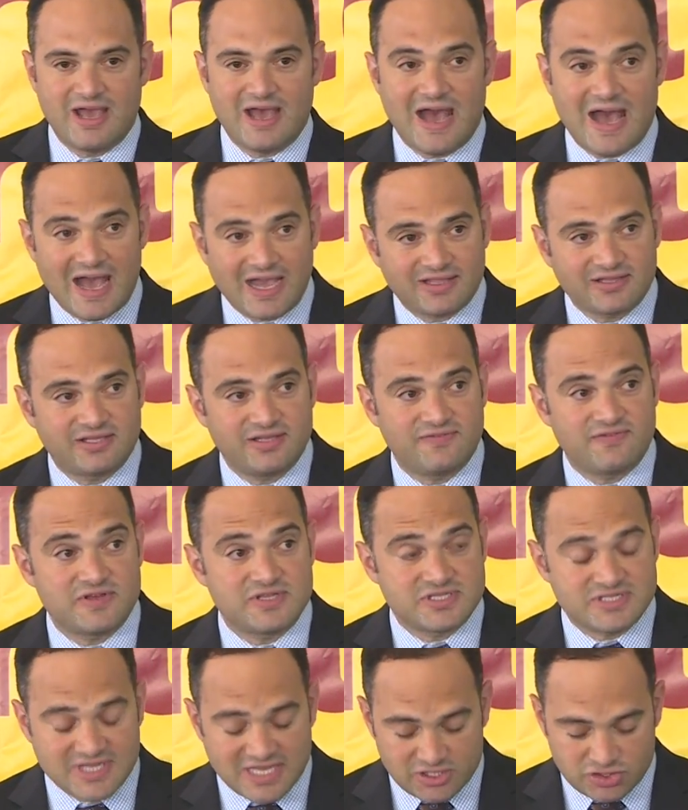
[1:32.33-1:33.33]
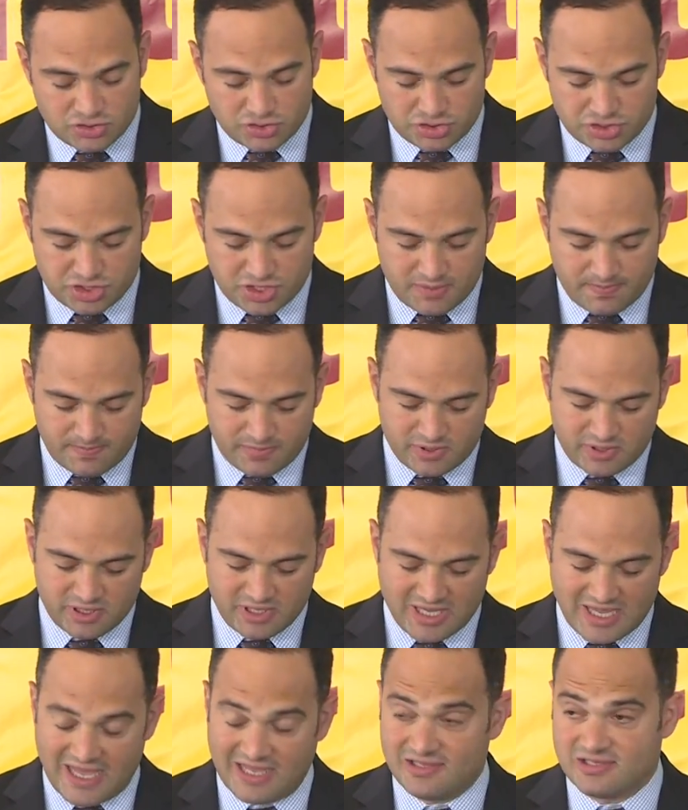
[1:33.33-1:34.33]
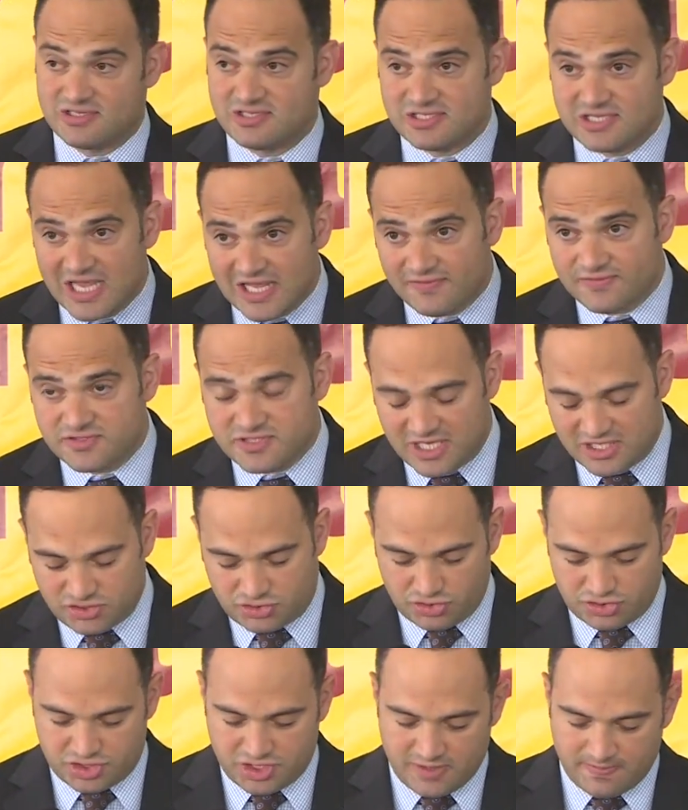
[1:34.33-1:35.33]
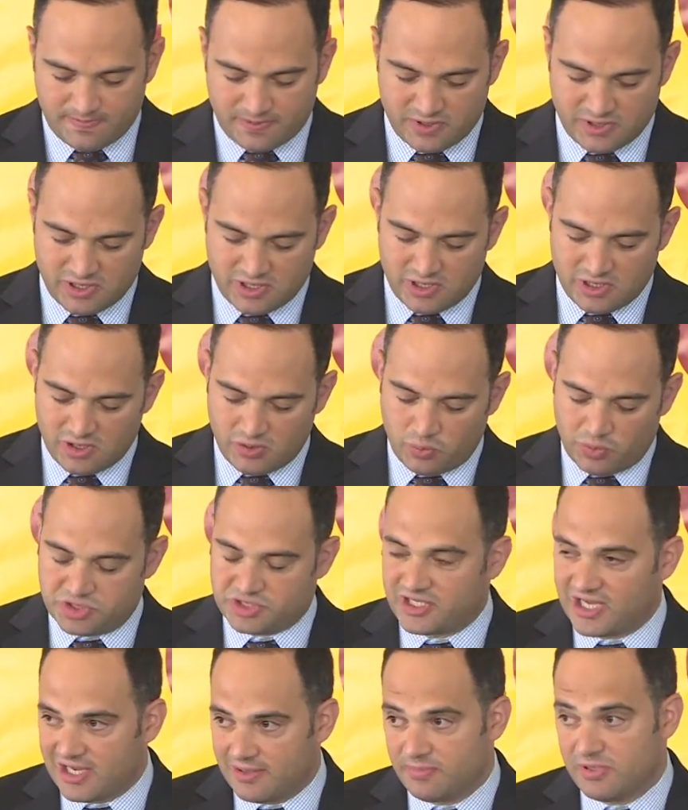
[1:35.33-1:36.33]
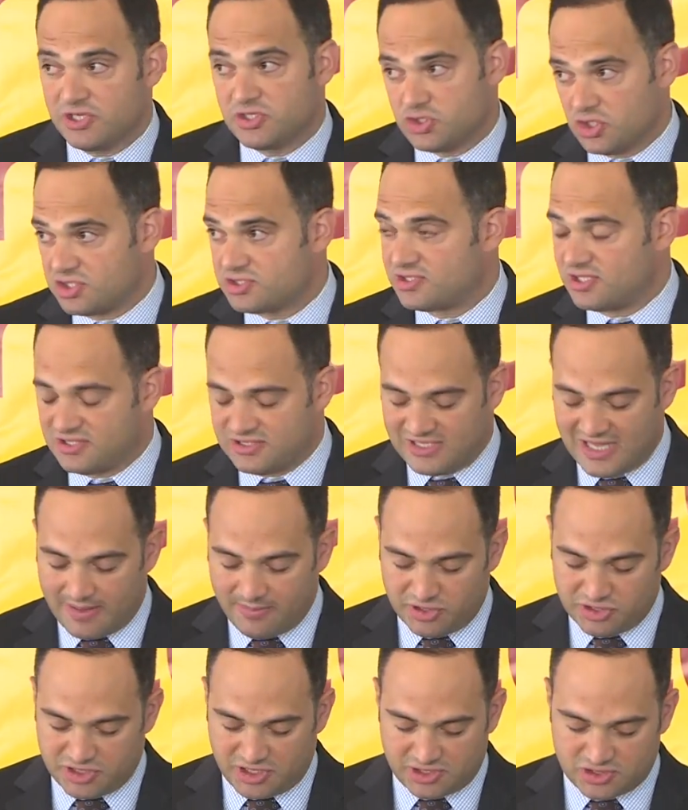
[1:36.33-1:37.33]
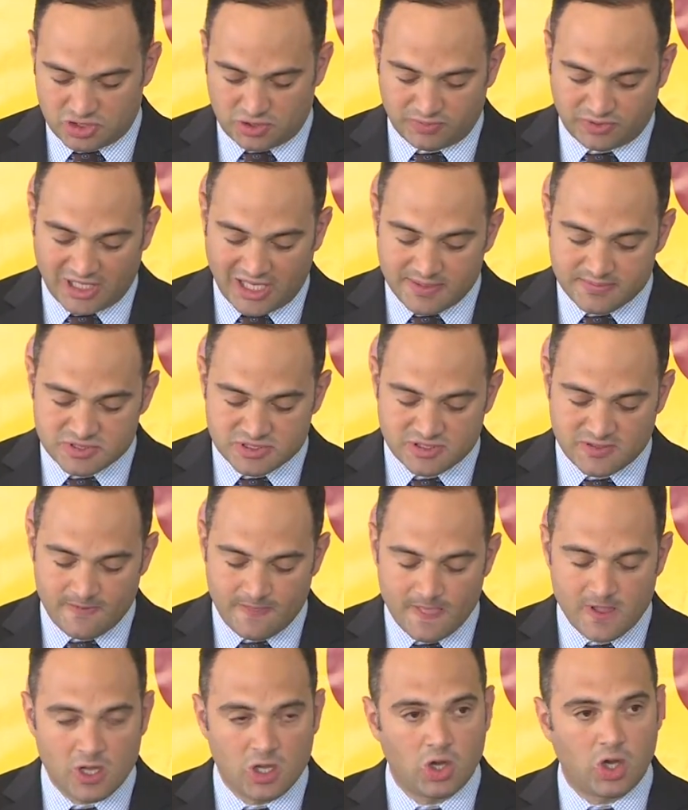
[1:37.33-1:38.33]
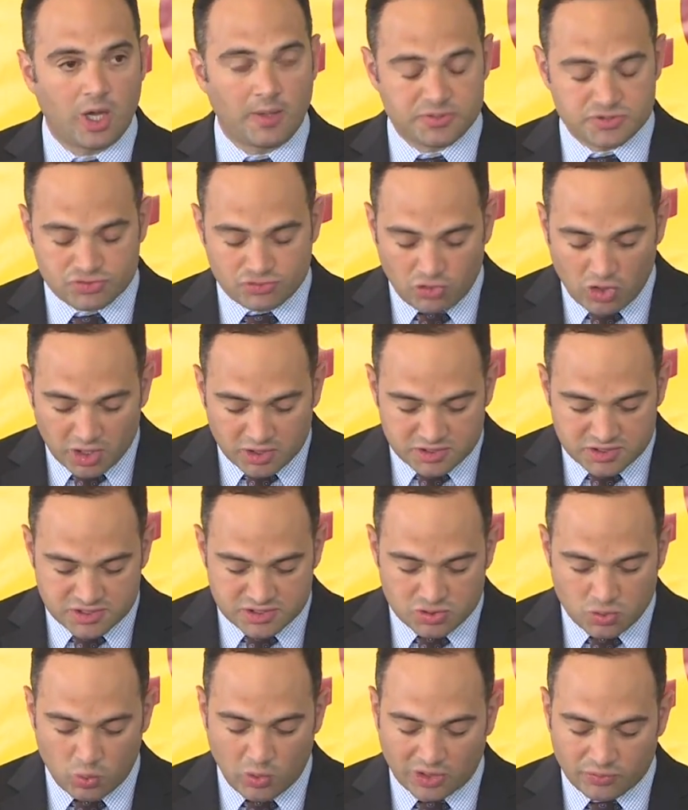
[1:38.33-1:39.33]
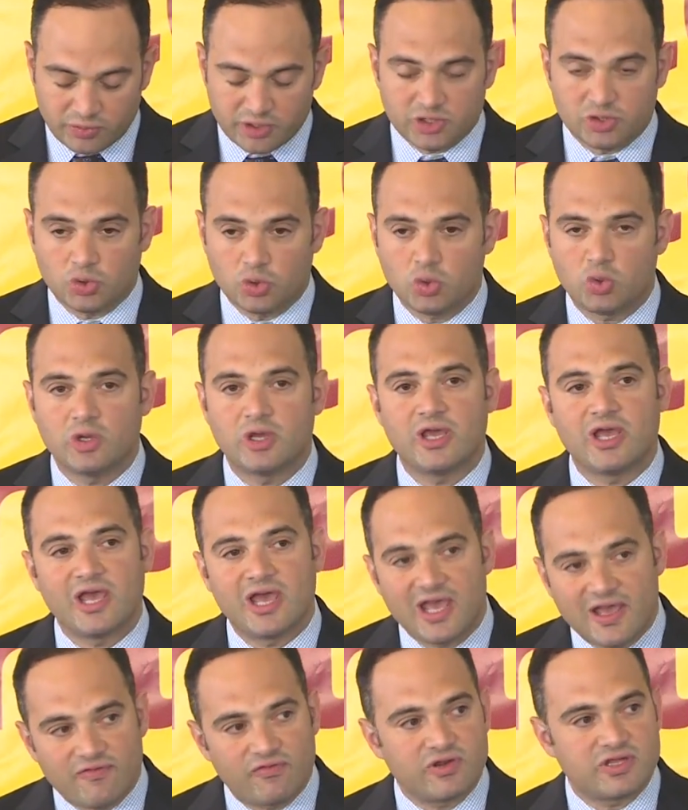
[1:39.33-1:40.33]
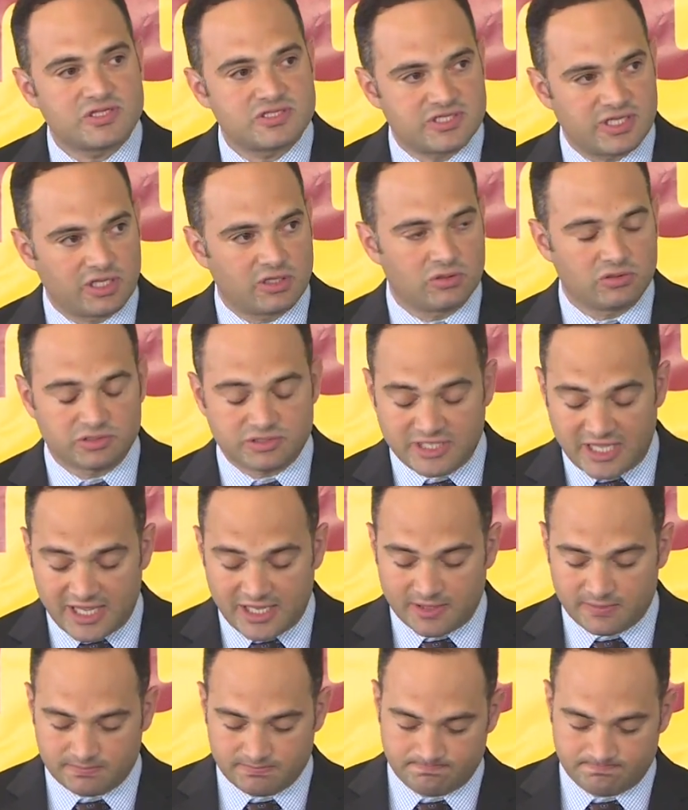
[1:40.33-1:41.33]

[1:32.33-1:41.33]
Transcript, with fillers: Active censorship and self-censorship, which can be just as damaging sometimes, obstructs what we do every single day.